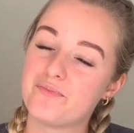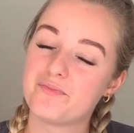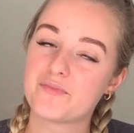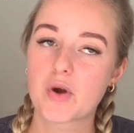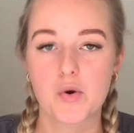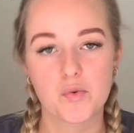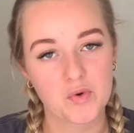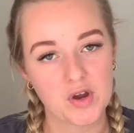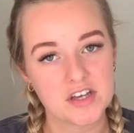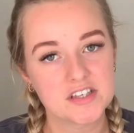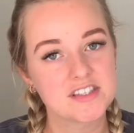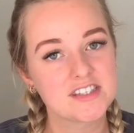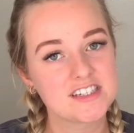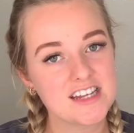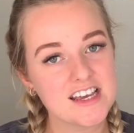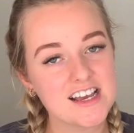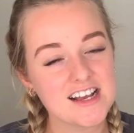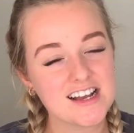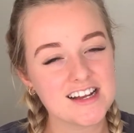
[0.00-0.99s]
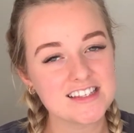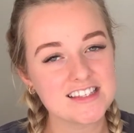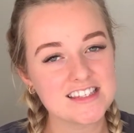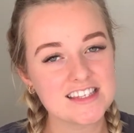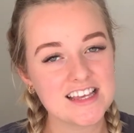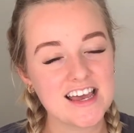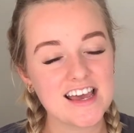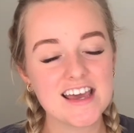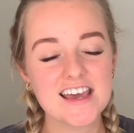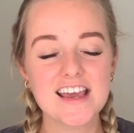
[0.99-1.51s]
rustic,
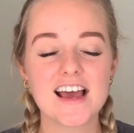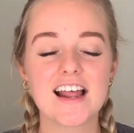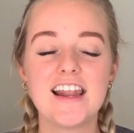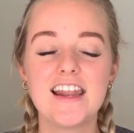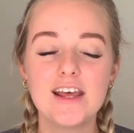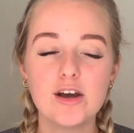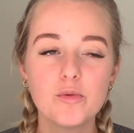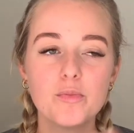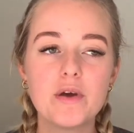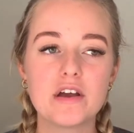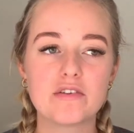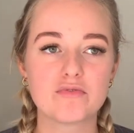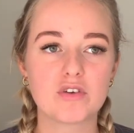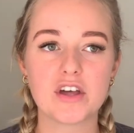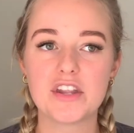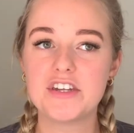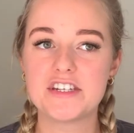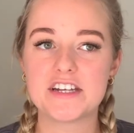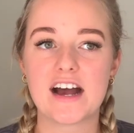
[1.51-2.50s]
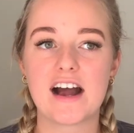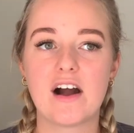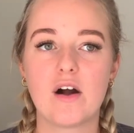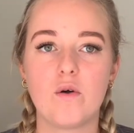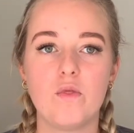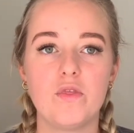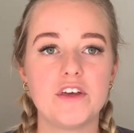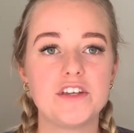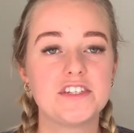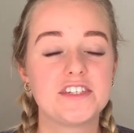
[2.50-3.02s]
I'd say, a little bit run
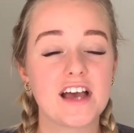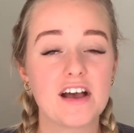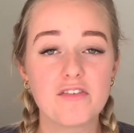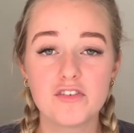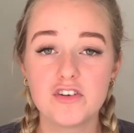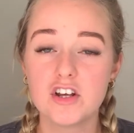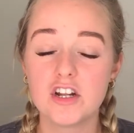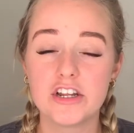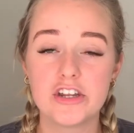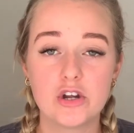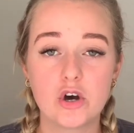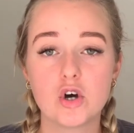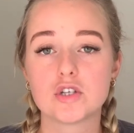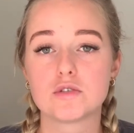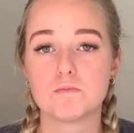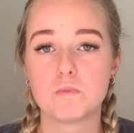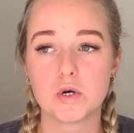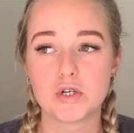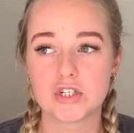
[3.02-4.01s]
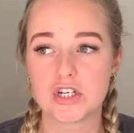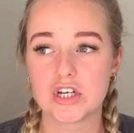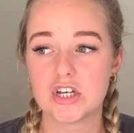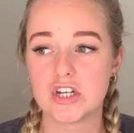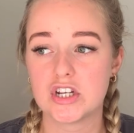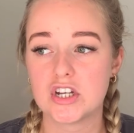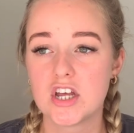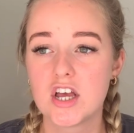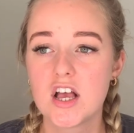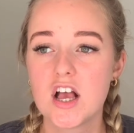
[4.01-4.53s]
down. They're definitely not as
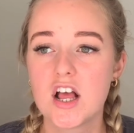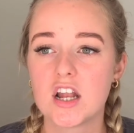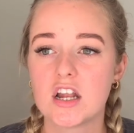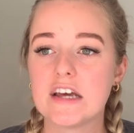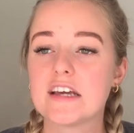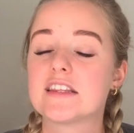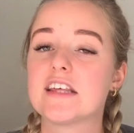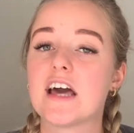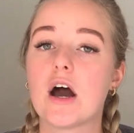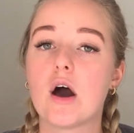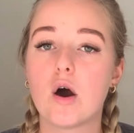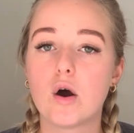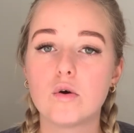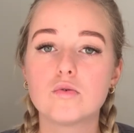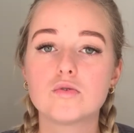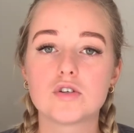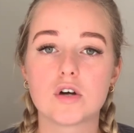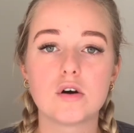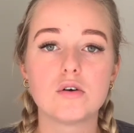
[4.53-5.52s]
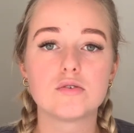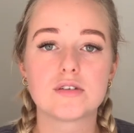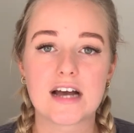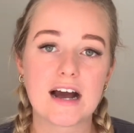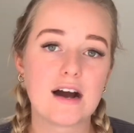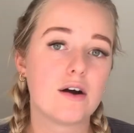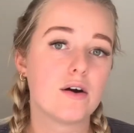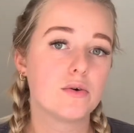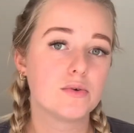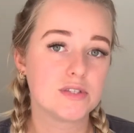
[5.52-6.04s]
modern, like they're old
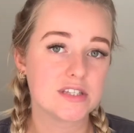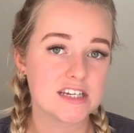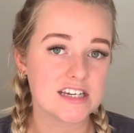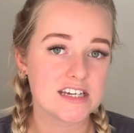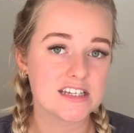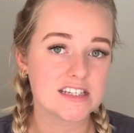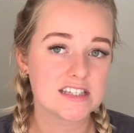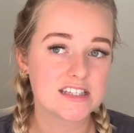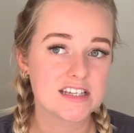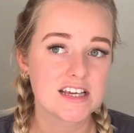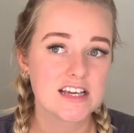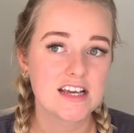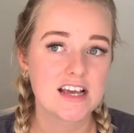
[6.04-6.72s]
houses.